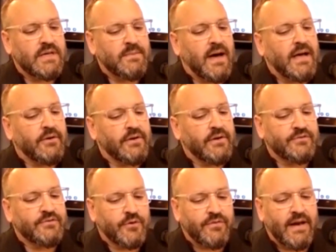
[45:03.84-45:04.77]

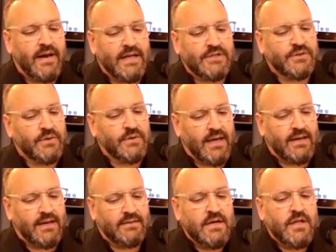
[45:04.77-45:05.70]
migrants for financial
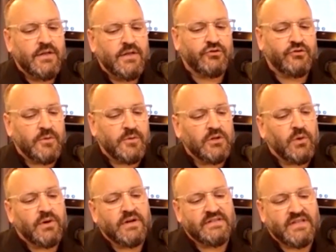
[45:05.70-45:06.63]
gain. These criminal
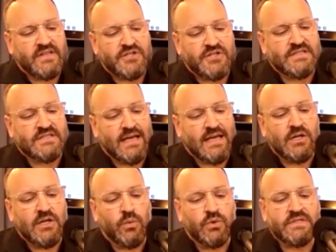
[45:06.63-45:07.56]
organizations
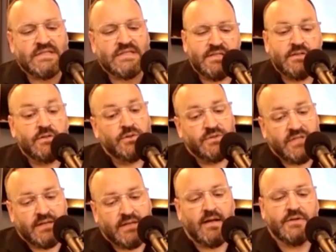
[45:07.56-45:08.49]
likely will seek new
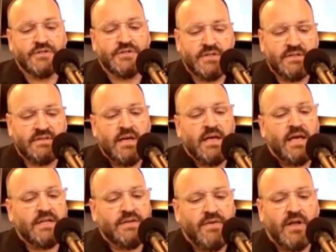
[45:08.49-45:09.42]
technologies
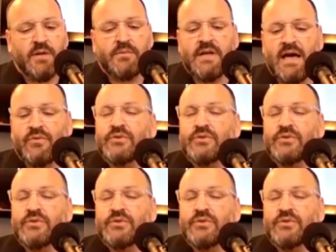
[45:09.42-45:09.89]
and develop novel